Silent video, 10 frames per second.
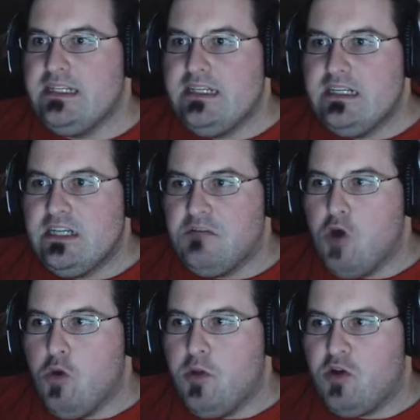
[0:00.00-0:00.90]
A
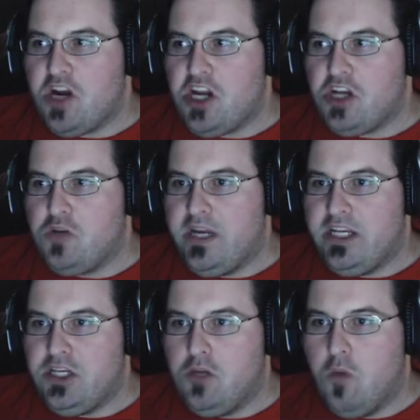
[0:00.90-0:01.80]
moment where I could
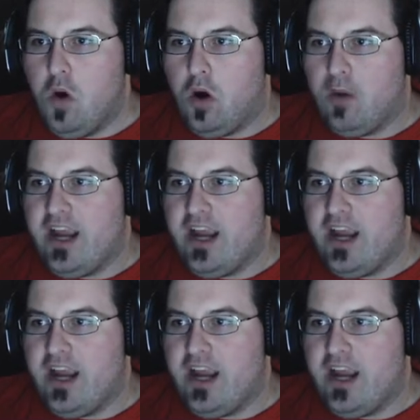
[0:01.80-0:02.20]
wait no more,